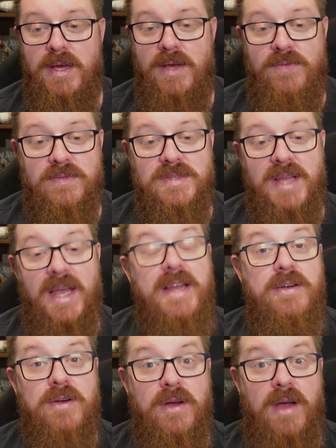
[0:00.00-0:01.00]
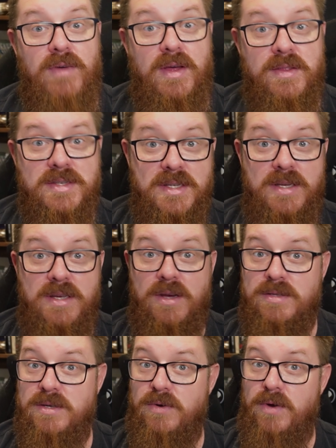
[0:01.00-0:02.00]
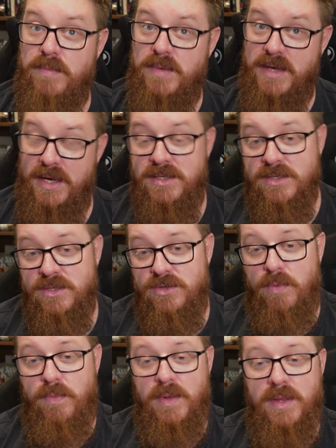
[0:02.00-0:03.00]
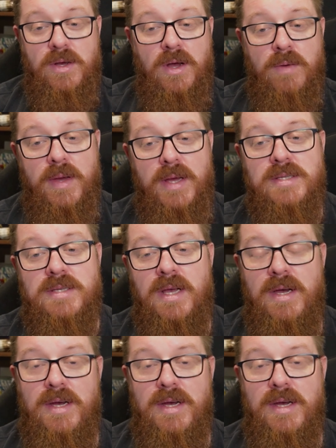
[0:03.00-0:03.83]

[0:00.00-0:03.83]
If you've stayed here or have other Sydney hotel recommendations, drop them in the comments.